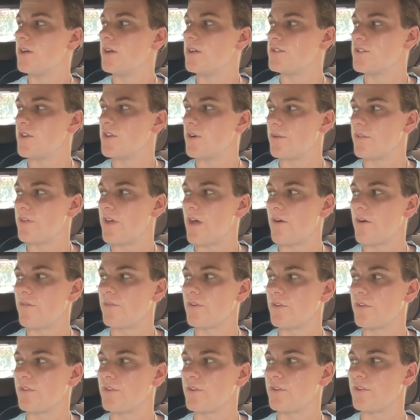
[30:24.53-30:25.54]
So without
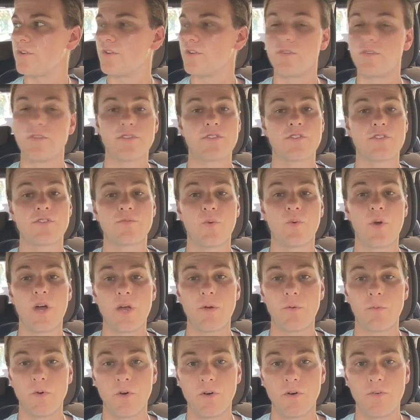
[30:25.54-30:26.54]
further ado, this is
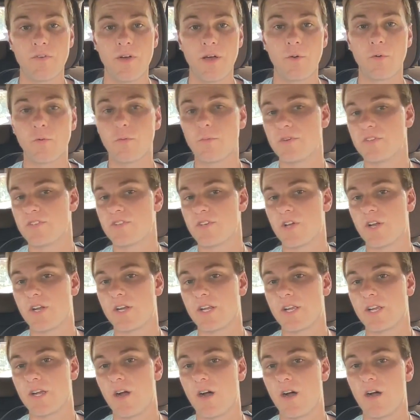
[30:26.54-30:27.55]
White Wolf. I will be
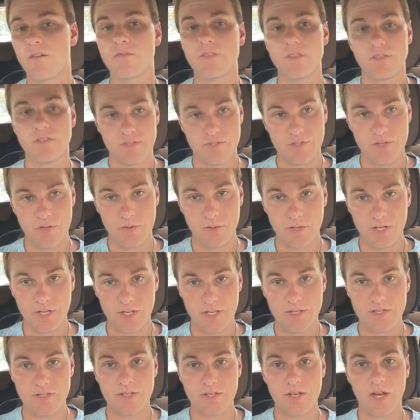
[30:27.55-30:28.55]
signing off, and so it
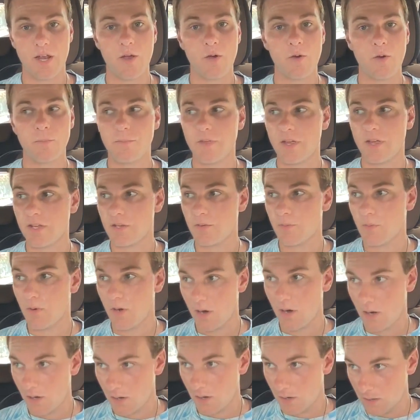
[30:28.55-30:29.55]
is. And I hope that you
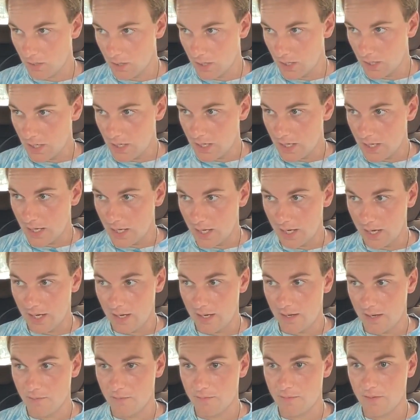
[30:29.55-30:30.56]
all
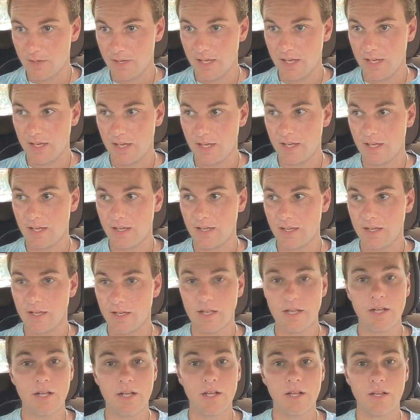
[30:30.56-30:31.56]
have a
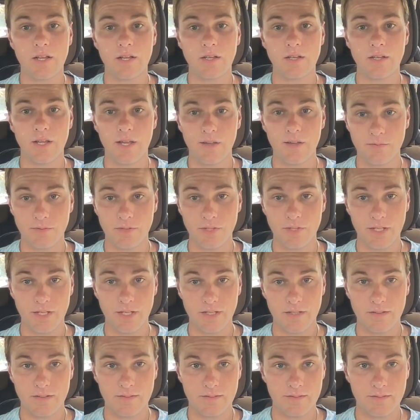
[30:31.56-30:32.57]
lovely,
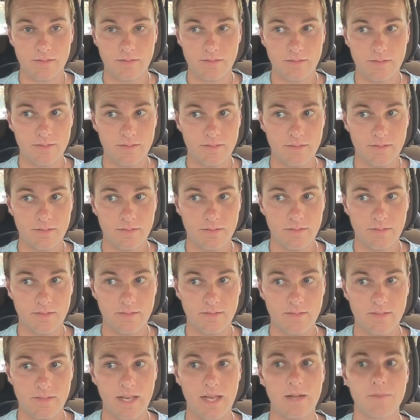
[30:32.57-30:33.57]

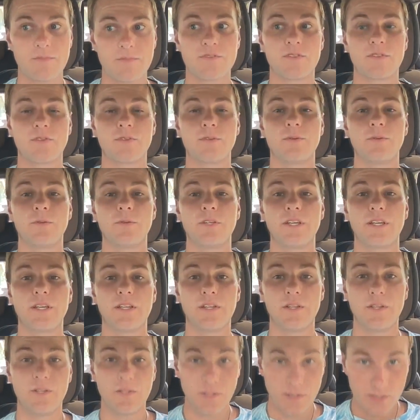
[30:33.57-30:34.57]
absolutely
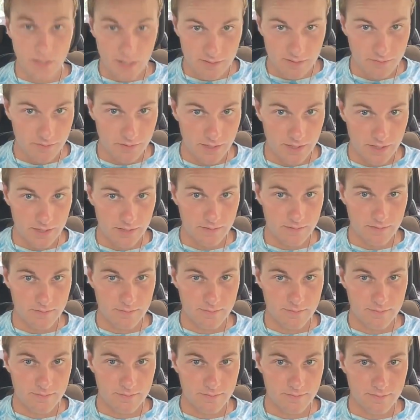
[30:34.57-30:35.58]
lovely
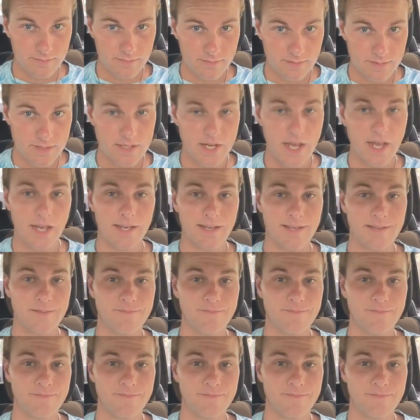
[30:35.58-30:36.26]
day.